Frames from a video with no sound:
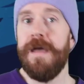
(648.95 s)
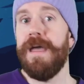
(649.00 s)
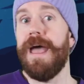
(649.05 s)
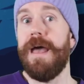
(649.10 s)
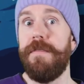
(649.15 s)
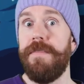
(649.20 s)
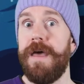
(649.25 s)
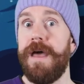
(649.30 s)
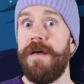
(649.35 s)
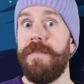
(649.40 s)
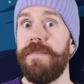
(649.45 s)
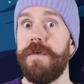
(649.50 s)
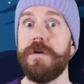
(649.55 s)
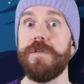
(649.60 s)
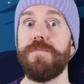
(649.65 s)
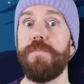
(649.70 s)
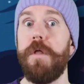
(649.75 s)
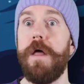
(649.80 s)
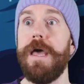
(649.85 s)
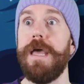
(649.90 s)
And then there's
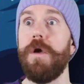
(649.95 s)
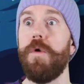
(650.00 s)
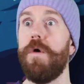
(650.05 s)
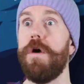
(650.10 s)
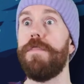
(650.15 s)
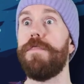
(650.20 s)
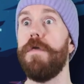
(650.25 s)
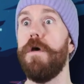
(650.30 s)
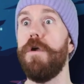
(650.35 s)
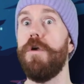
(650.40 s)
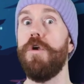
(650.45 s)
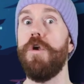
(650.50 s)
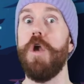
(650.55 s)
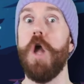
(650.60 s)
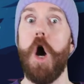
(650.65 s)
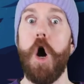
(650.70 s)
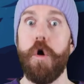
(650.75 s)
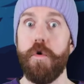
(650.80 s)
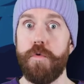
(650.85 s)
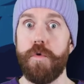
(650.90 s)
playing with
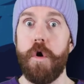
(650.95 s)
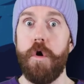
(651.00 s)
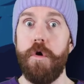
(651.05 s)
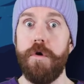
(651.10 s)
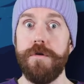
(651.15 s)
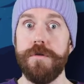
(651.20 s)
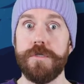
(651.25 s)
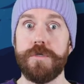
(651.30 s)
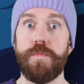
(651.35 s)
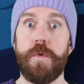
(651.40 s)
no roles,